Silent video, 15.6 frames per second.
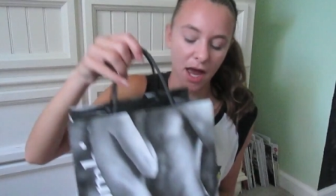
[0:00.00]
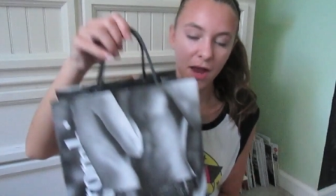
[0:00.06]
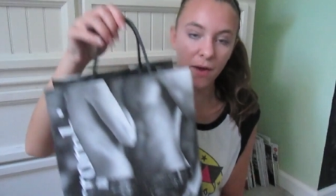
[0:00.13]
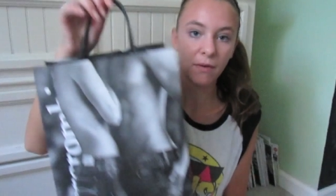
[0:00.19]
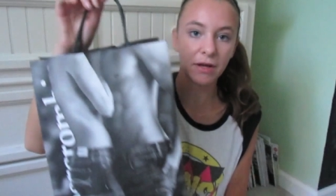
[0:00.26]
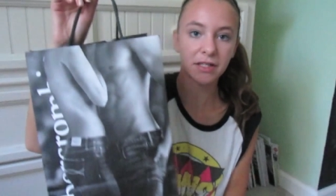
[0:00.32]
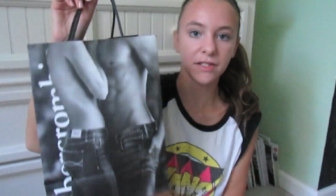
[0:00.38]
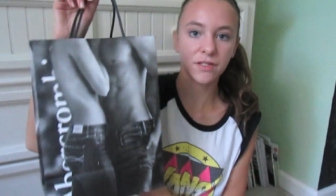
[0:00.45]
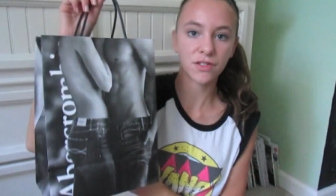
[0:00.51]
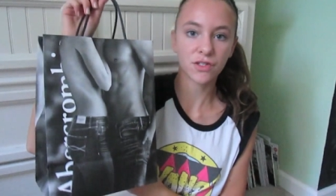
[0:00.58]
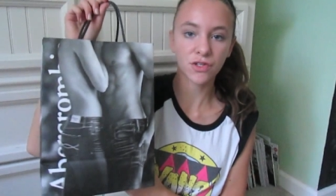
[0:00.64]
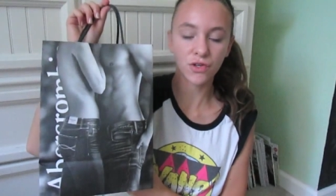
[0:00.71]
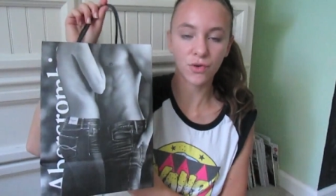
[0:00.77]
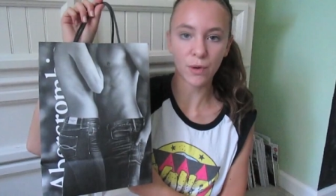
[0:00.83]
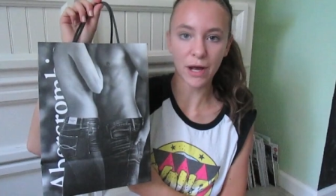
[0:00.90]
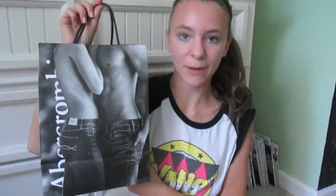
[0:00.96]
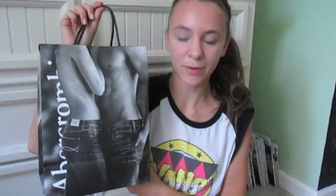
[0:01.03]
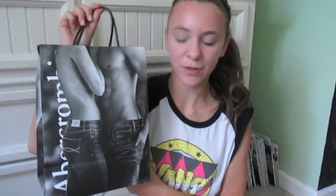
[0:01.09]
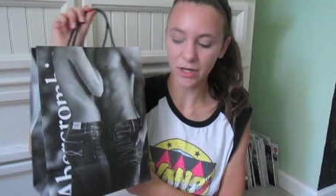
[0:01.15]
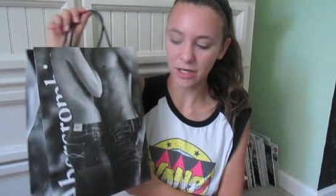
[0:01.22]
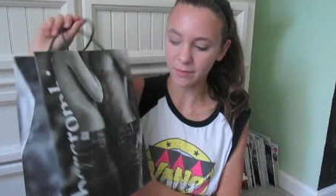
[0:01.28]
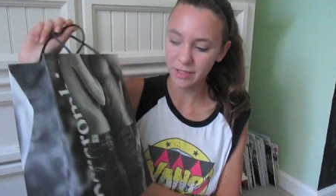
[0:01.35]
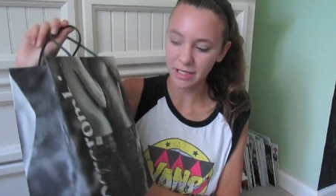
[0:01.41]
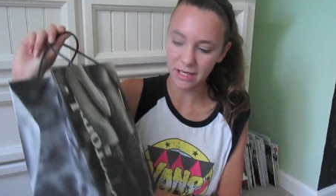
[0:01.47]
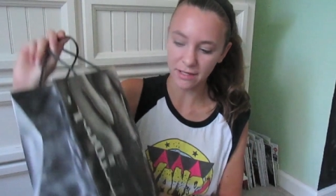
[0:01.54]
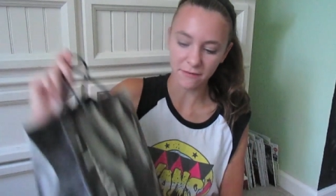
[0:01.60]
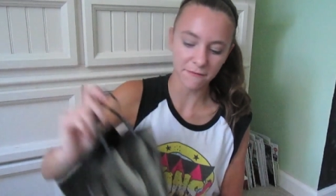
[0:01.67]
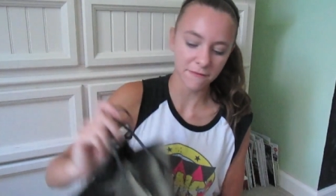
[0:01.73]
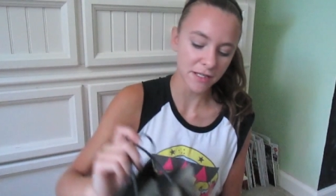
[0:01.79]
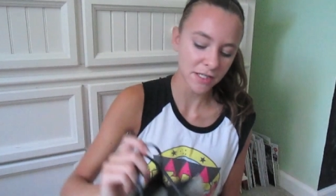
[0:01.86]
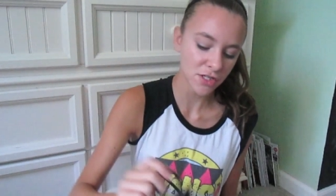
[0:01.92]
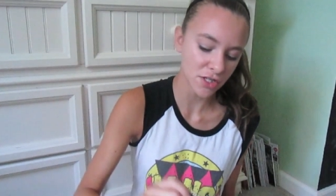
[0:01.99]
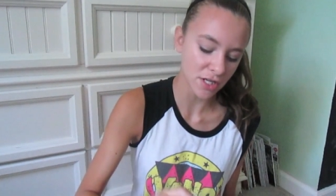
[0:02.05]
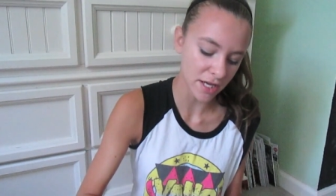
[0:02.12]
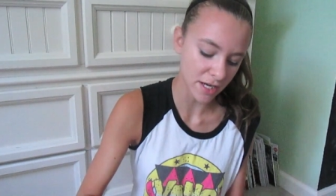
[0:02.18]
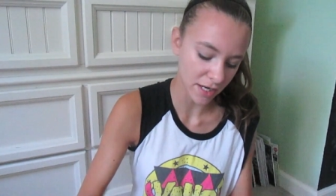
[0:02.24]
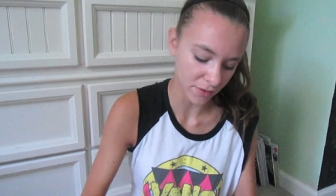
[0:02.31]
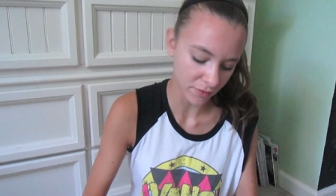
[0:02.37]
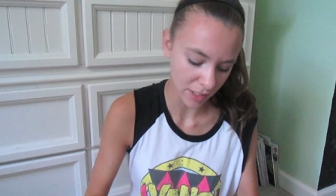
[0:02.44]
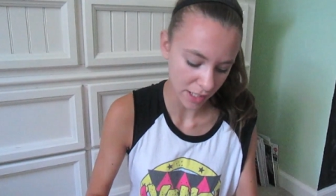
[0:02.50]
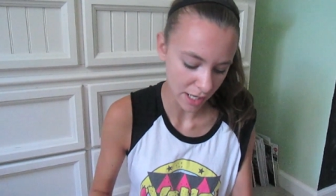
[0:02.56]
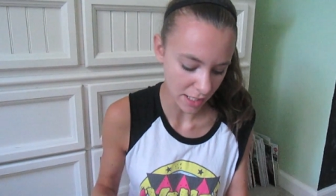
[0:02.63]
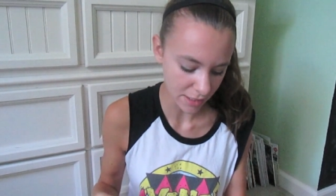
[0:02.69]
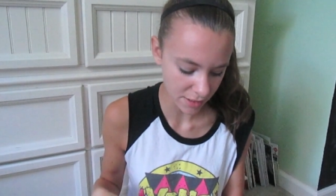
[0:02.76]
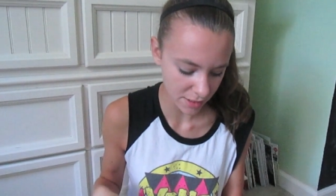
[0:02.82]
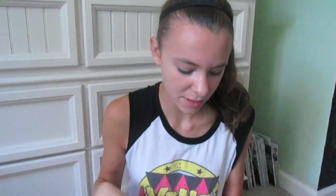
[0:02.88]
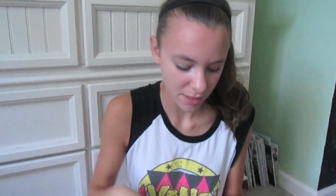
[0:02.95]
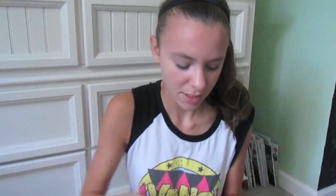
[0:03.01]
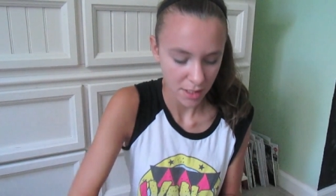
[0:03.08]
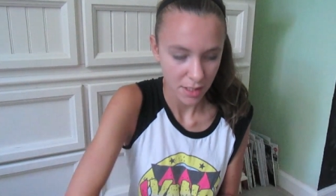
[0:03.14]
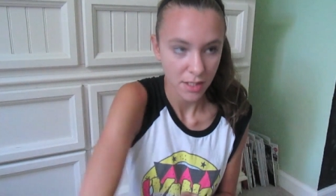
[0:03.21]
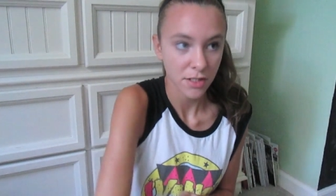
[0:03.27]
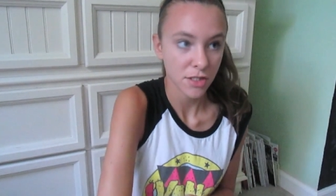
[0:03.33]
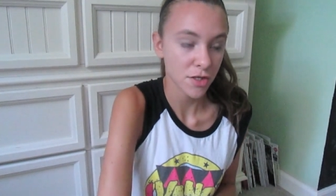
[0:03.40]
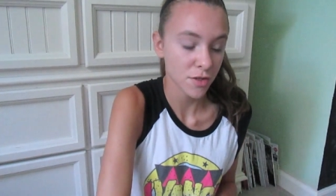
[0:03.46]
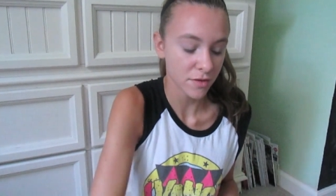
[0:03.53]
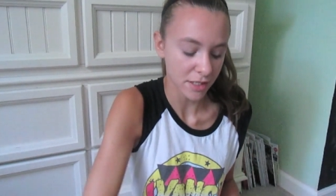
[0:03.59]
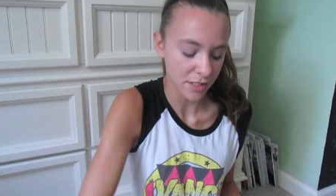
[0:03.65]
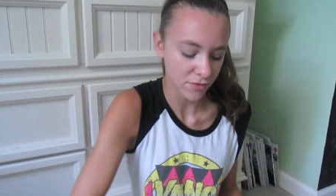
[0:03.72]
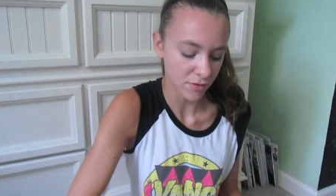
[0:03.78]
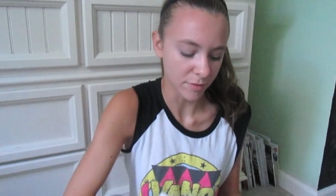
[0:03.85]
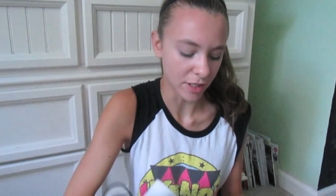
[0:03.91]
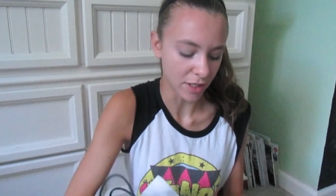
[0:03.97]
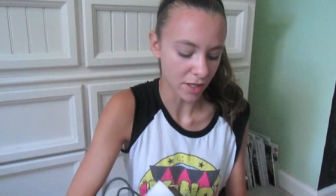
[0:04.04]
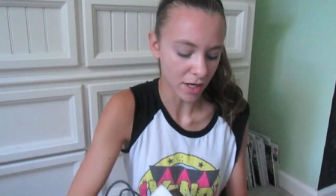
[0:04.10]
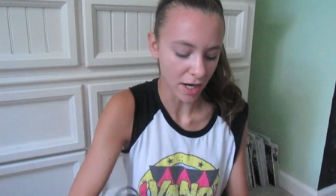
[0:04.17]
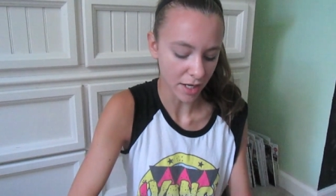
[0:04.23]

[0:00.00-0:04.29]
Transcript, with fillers: I went to Abercrombie and Fitch and I only got two things from there.